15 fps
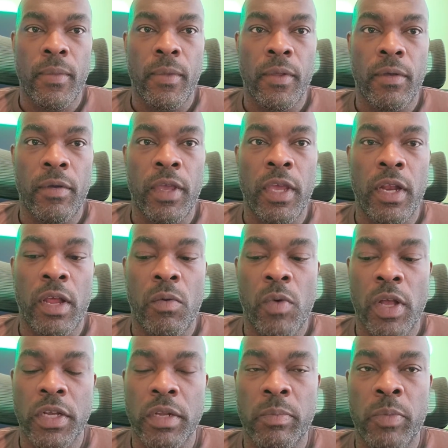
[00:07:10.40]
Again, I
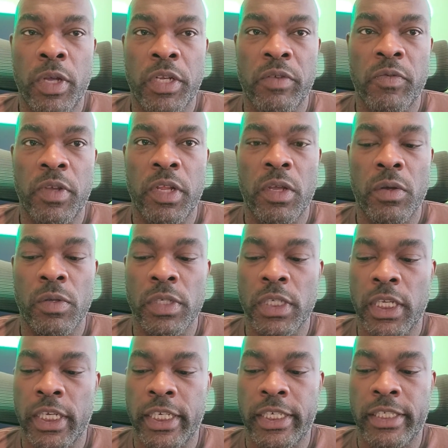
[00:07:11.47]
watched a bunch of videos
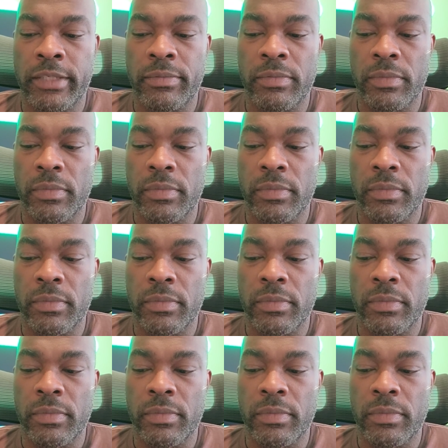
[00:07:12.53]
a